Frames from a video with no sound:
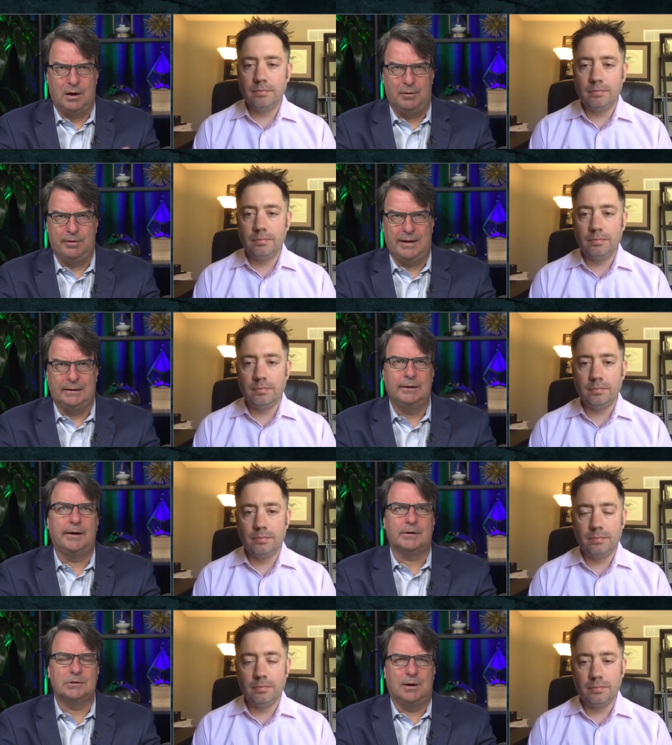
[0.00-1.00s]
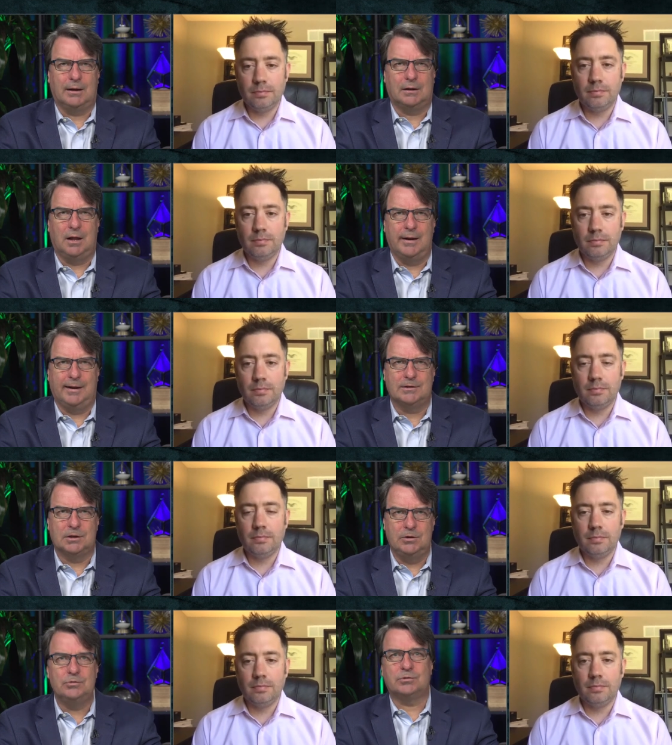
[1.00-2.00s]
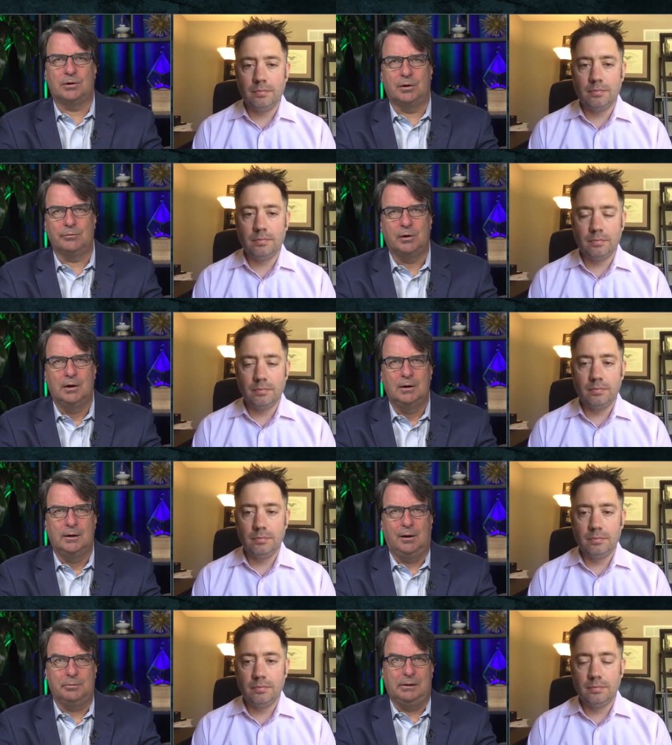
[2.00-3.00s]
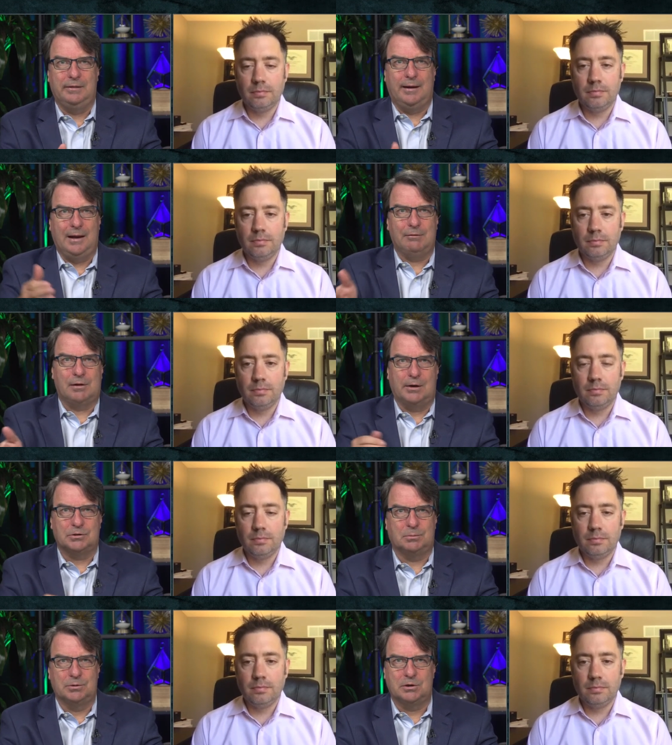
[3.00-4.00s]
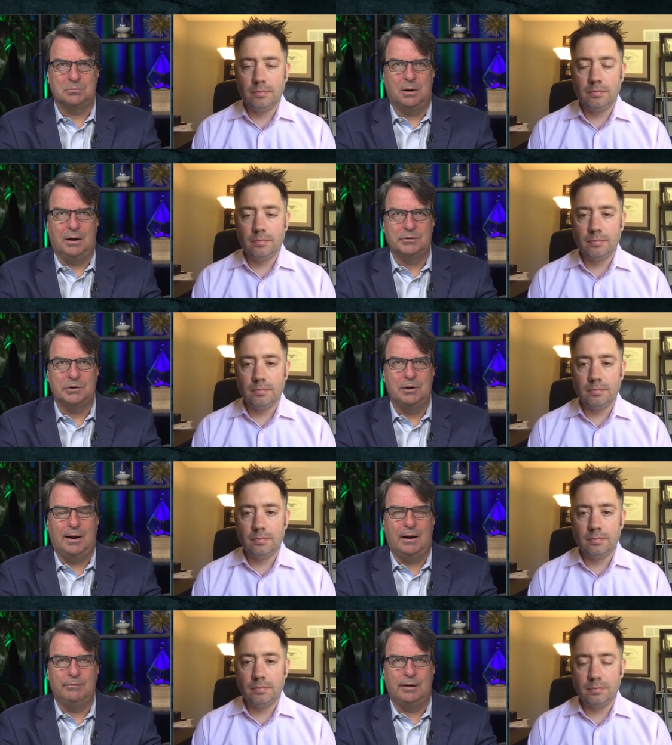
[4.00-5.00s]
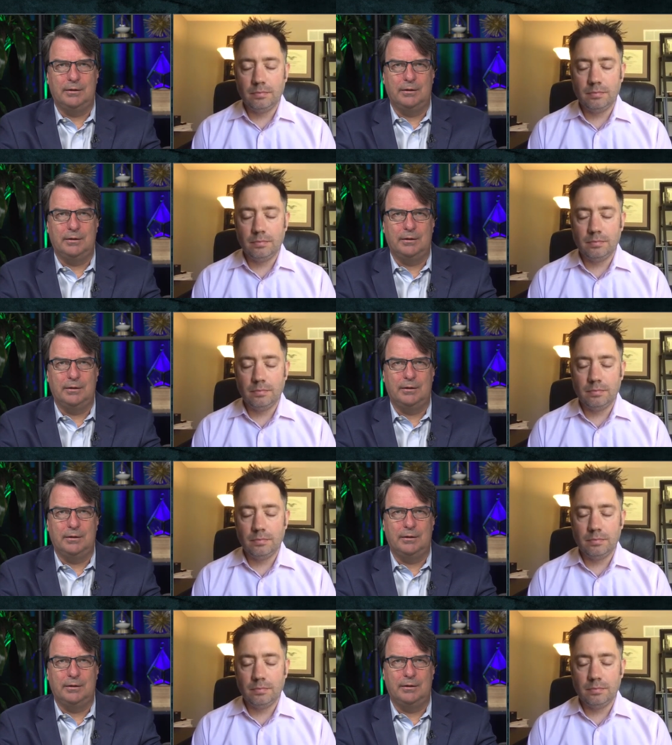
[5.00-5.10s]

Speaker 1: on with analytics. You got clients that you serve, and ultimately they have customers as well. So you have that